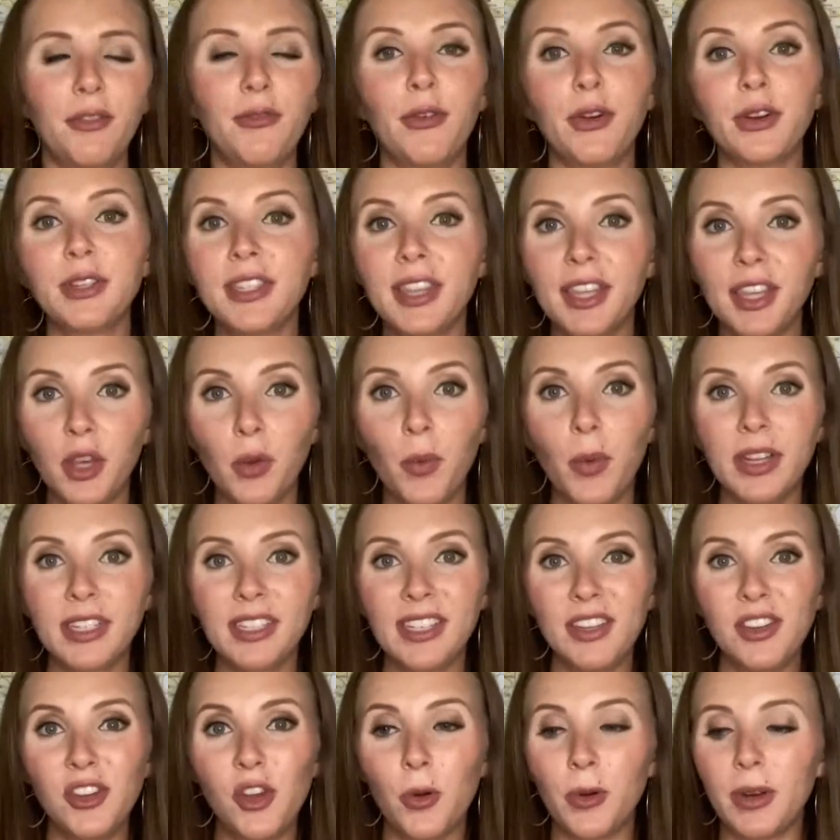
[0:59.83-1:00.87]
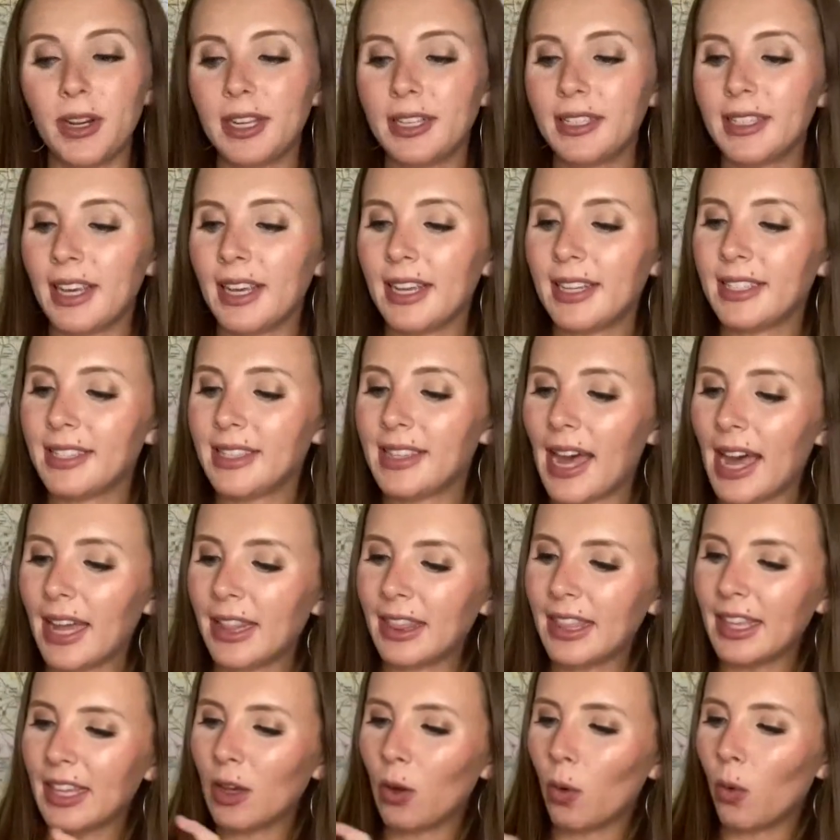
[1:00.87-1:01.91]
The first thing you want to notice is
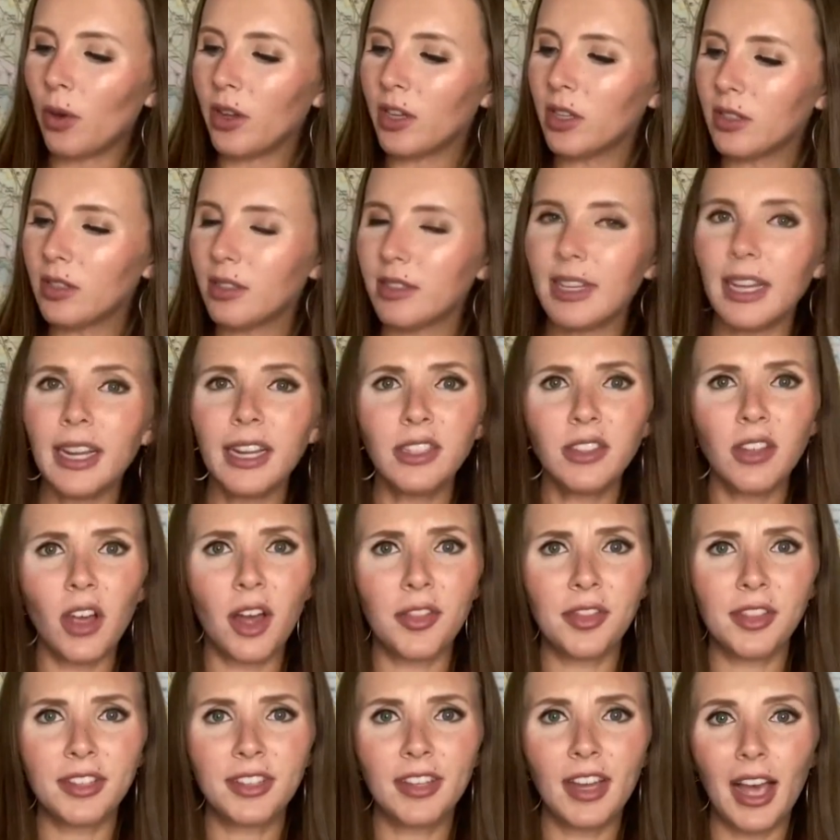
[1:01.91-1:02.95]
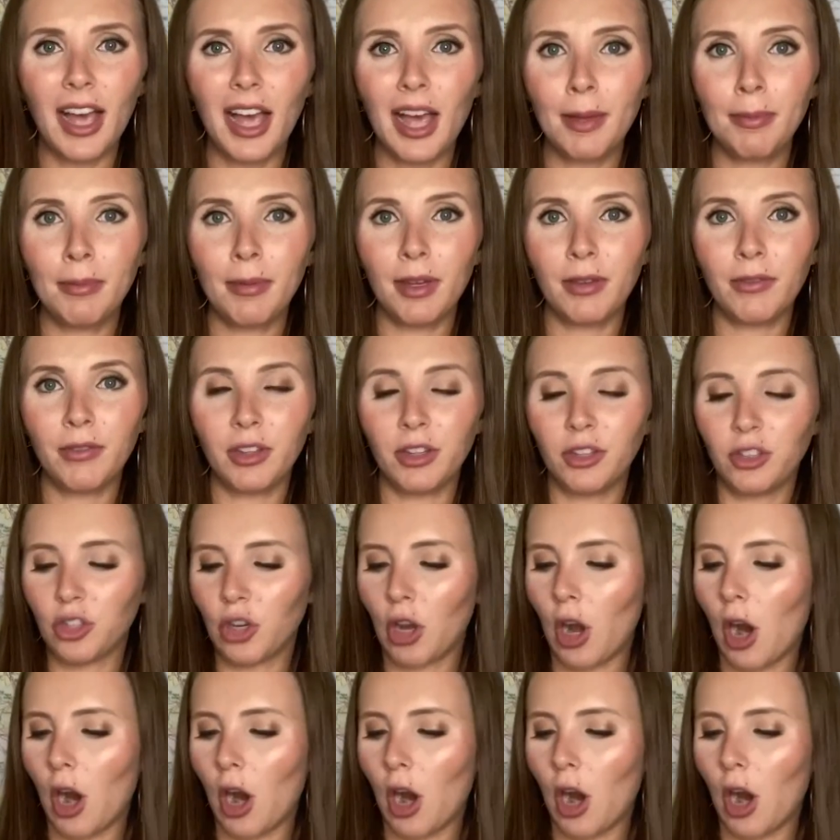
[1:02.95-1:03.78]
that the oil stays on the top of the